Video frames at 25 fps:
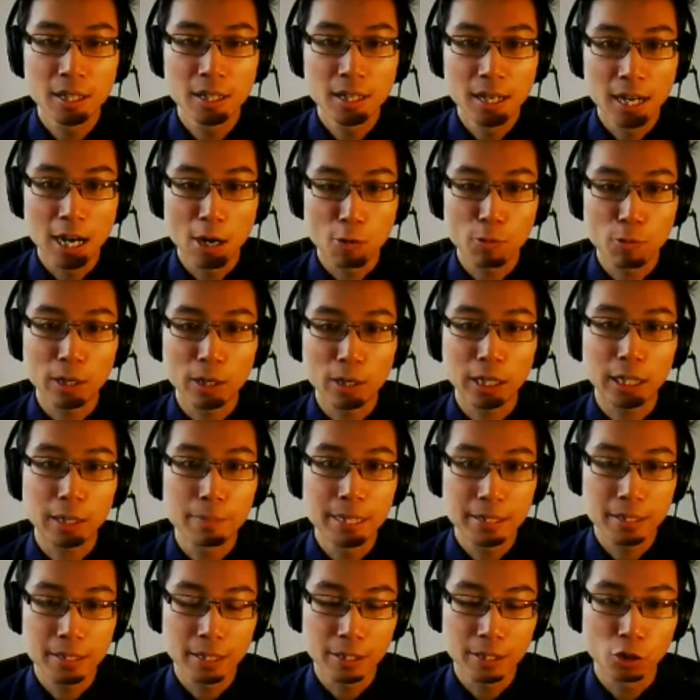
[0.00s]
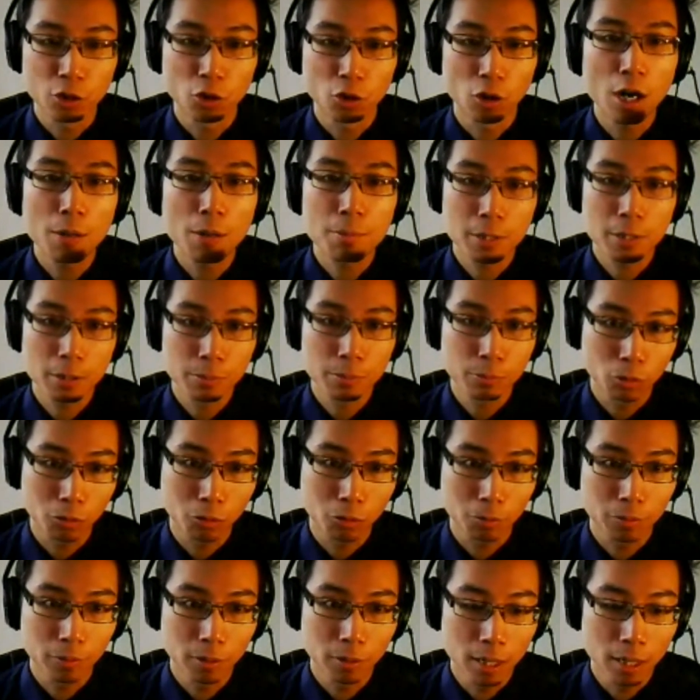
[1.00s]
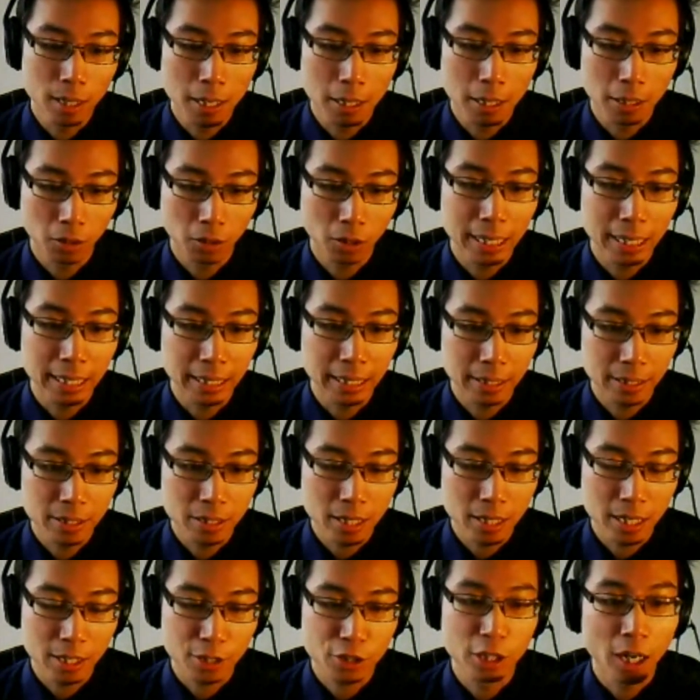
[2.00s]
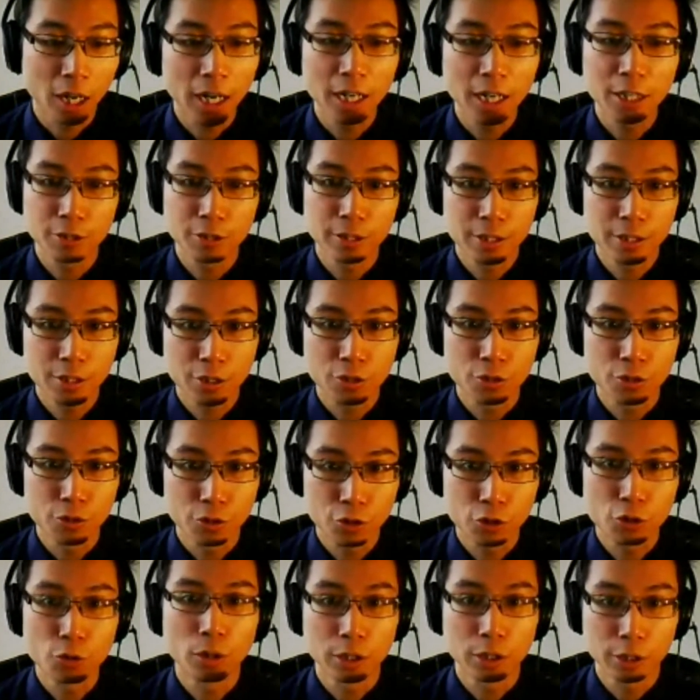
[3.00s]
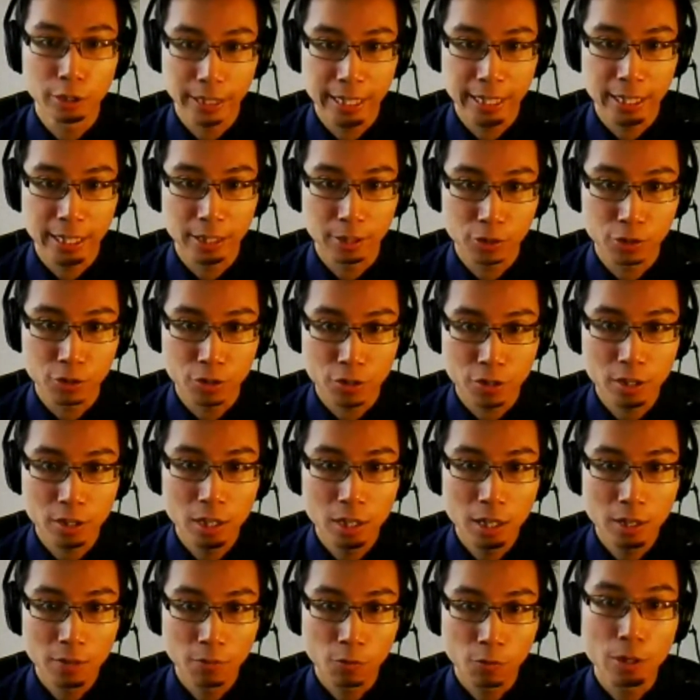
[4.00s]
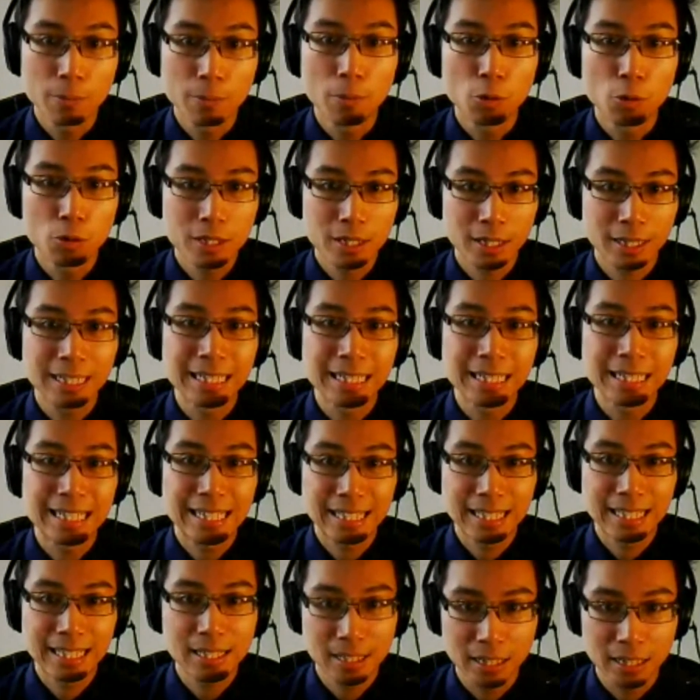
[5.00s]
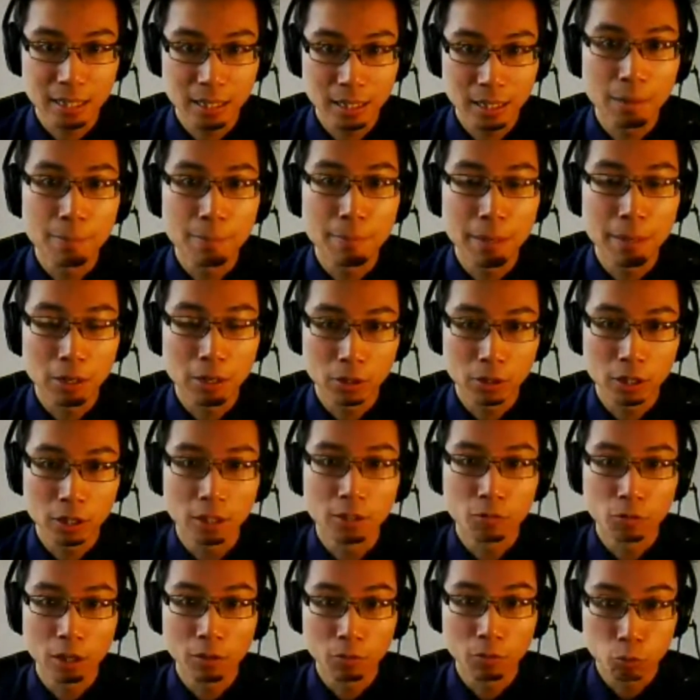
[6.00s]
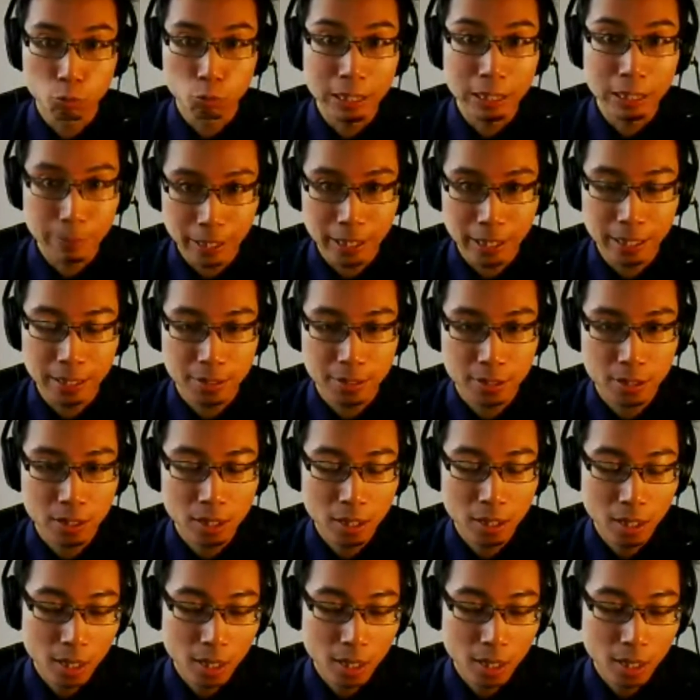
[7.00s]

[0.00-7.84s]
uh, recommends that your optimal uh, length is actually one hundred to two hundred characters for the most consistent amount of of repins.